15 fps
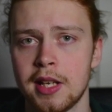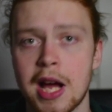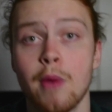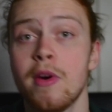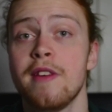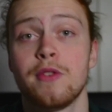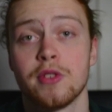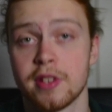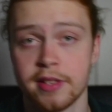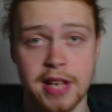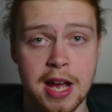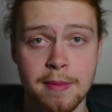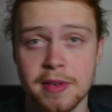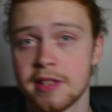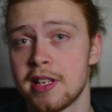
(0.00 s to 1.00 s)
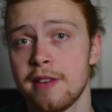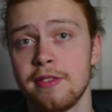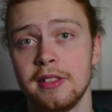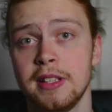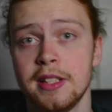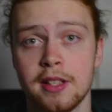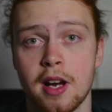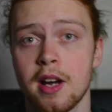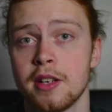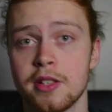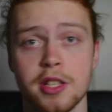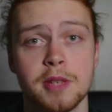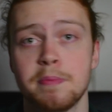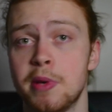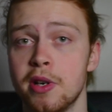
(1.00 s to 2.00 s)
However, Sam is definitely not
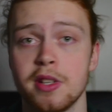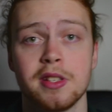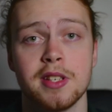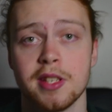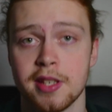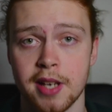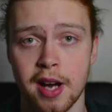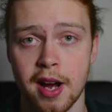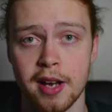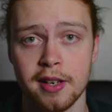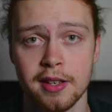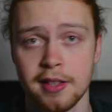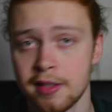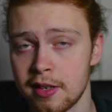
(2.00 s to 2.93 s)
just pushed aside.